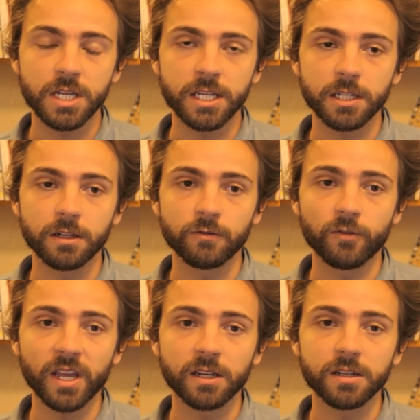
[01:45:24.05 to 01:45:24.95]
in
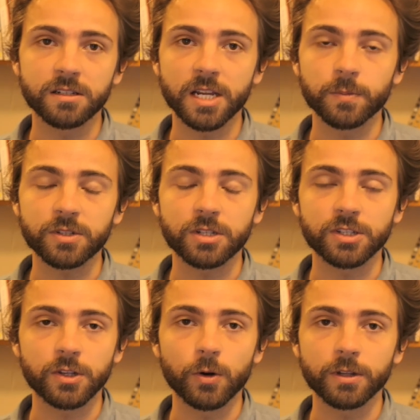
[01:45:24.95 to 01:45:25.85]
vain attempts to
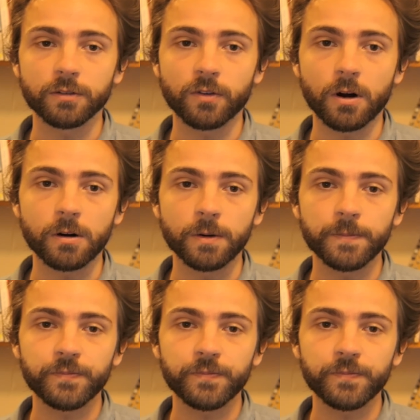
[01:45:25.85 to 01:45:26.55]
slow their fall.